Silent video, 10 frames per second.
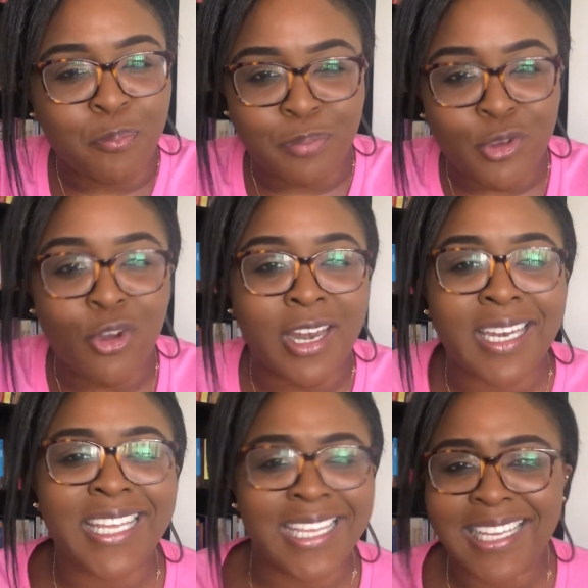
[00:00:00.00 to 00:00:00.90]

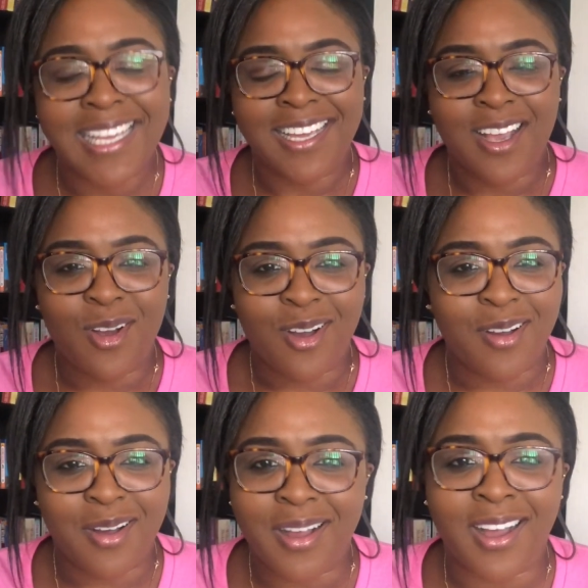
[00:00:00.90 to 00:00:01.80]
purely
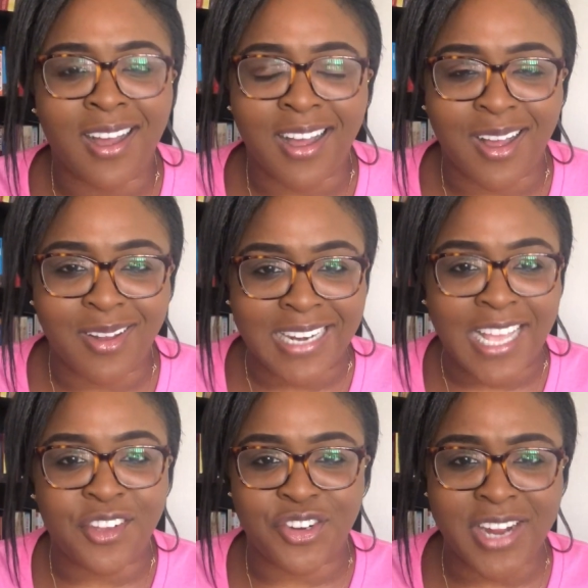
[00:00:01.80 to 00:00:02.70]
uh,
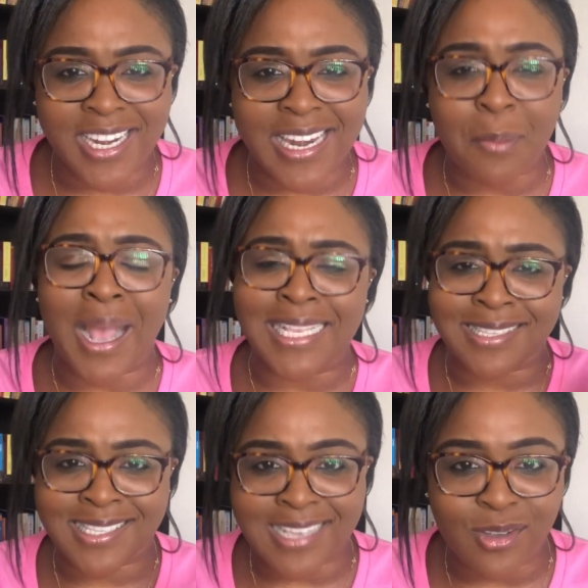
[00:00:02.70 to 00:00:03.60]
Nigerian name and
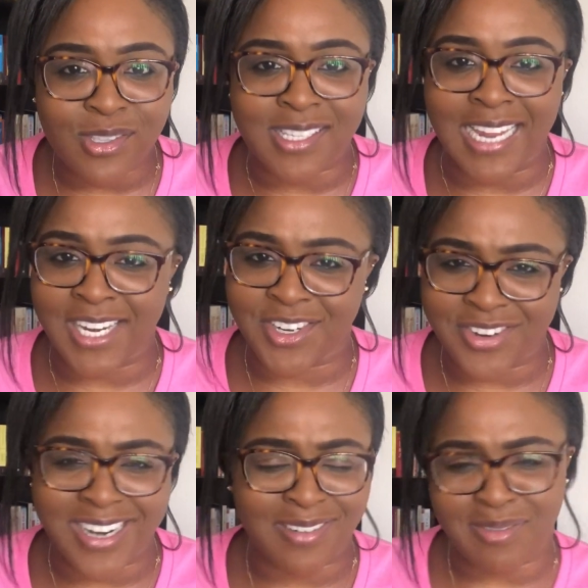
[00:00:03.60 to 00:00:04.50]
sounds
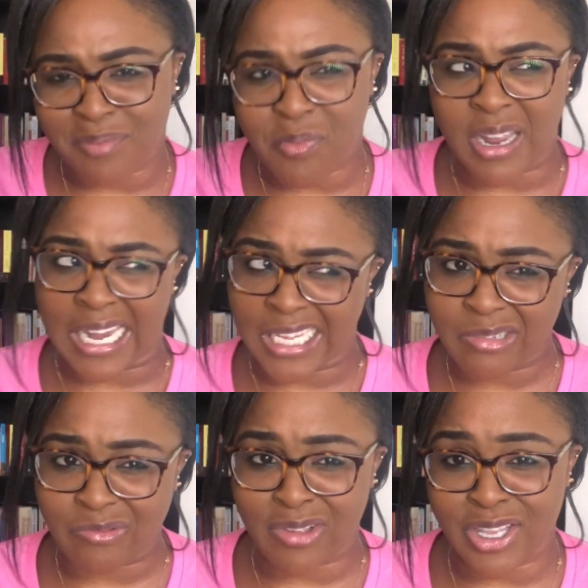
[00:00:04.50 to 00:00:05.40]
Nigerian. And people are like,
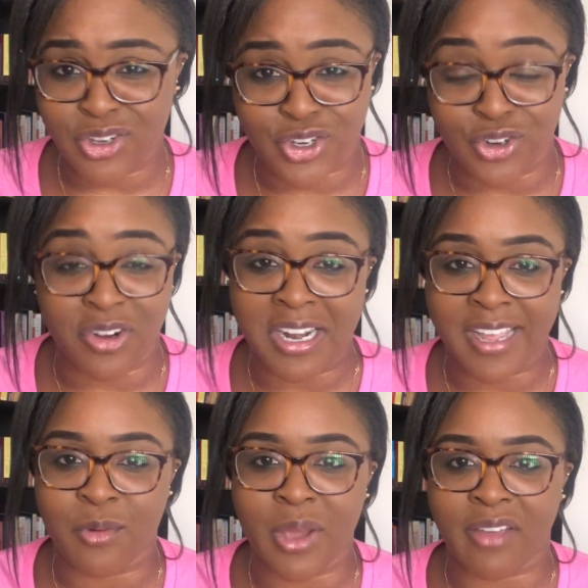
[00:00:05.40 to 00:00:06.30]
mm, are you sure?
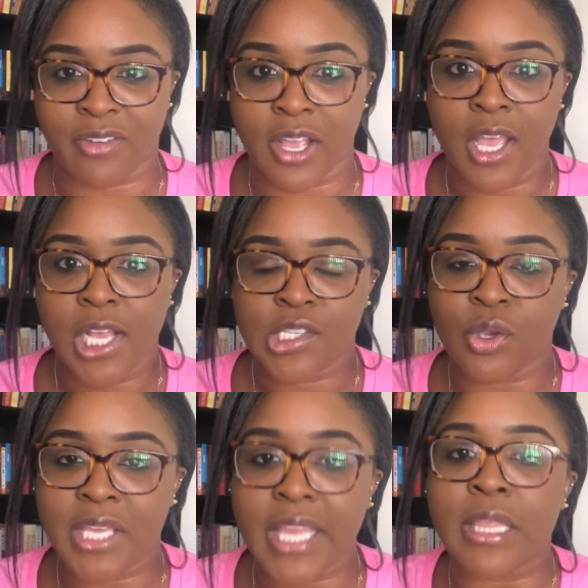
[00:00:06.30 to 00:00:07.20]
Like, whatever. So
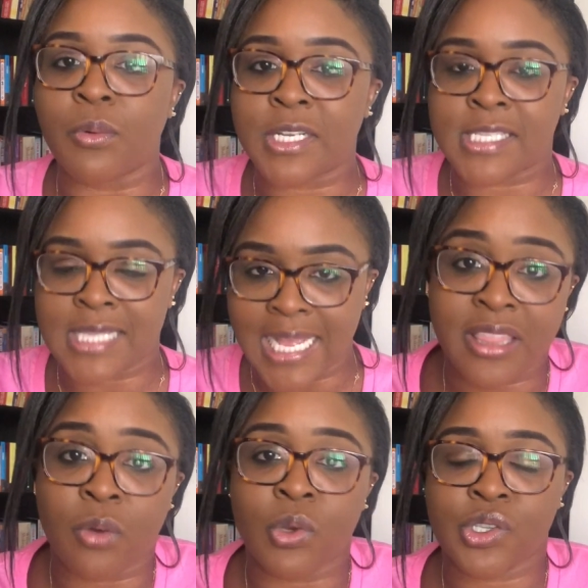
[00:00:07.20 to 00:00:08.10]
yeah, there was that.
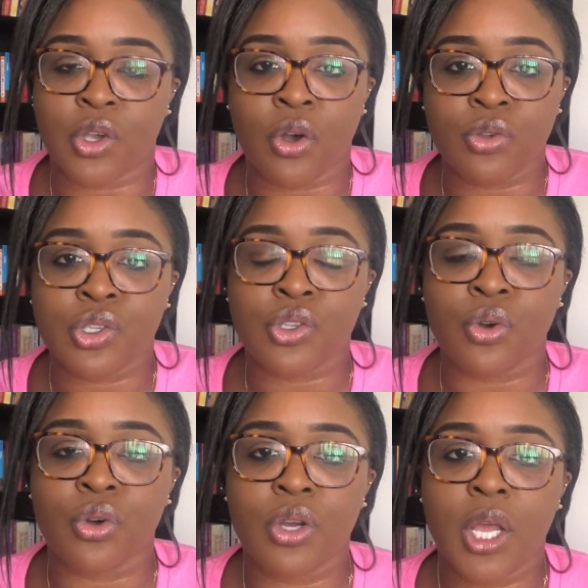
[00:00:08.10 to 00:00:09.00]
There was
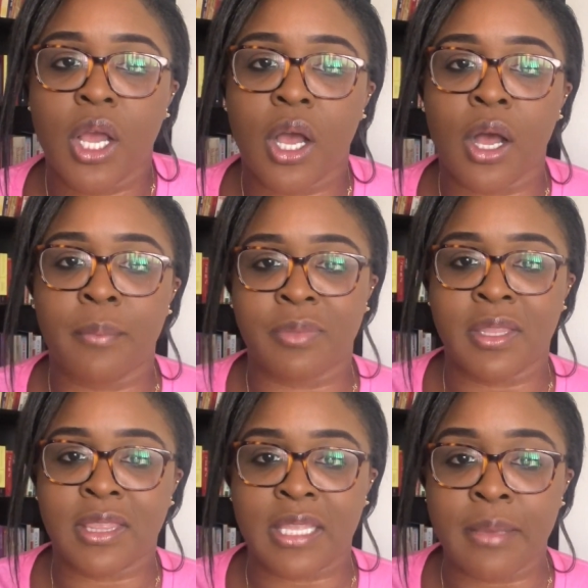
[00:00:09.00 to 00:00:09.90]
also um, the
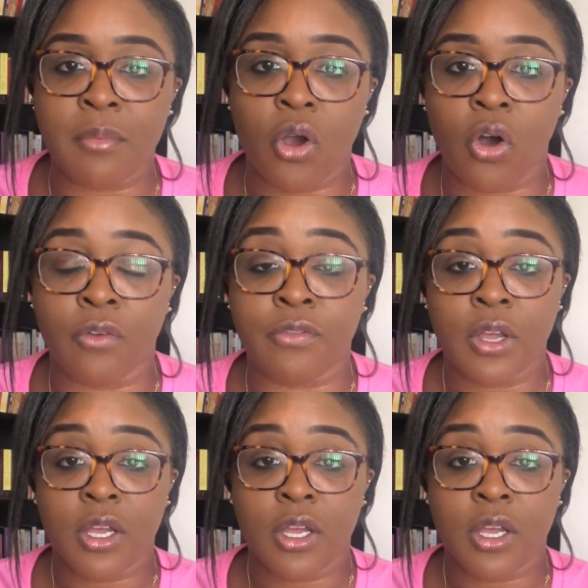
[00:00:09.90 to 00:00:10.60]
theme of